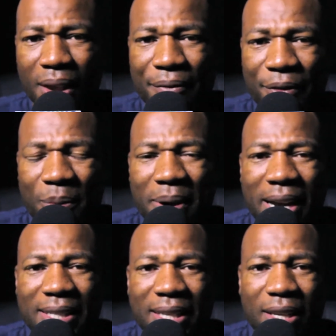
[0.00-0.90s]
If your
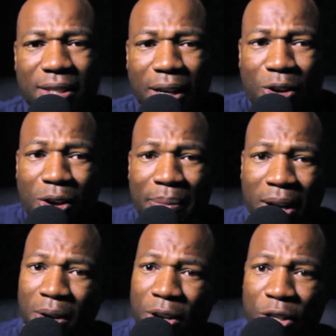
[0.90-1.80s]
mindset is like, oh man,
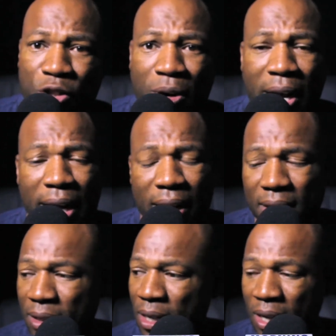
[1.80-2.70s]
I'm going to try it,
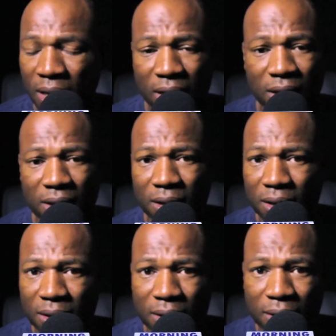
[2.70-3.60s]
and
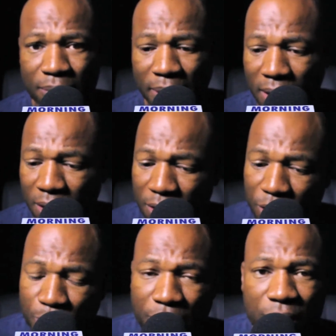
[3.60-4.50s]
I'm going to
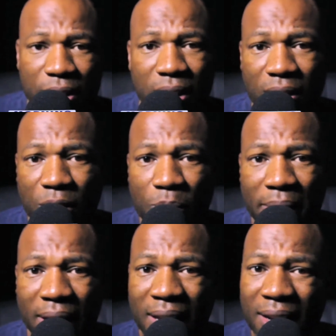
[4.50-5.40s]
just put just a little
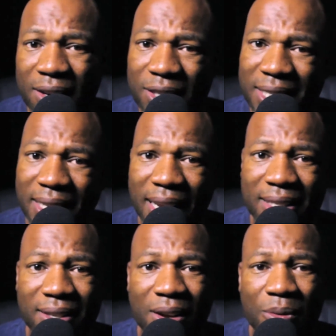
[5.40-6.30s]
bit in here just in
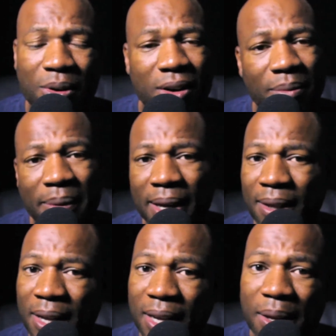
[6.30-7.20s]
case it don't work, man,
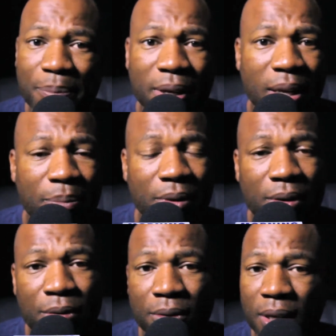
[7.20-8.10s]
then keep your
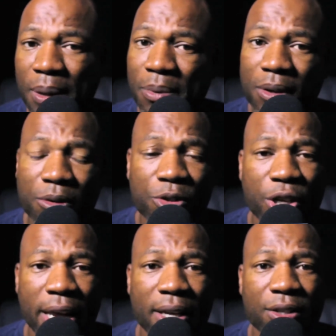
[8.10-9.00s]
little
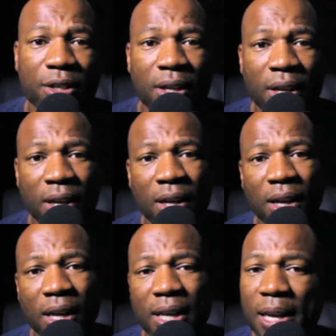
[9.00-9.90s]
change,
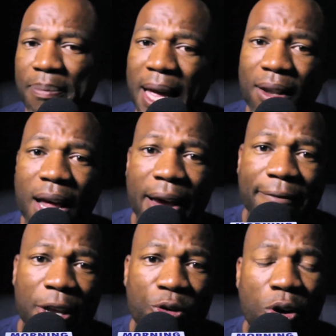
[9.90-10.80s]
and keep that life
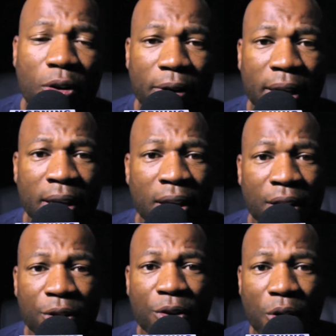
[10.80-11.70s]
that you already,
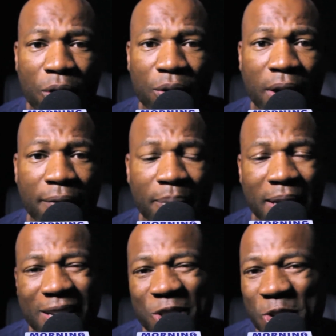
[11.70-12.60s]
are living,
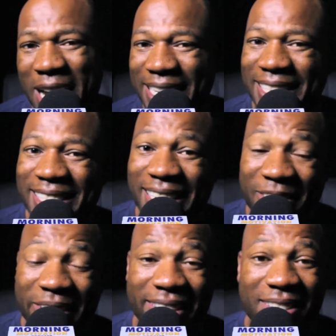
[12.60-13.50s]
because you're not
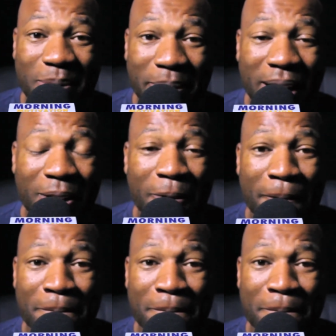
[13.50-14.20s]
serious about,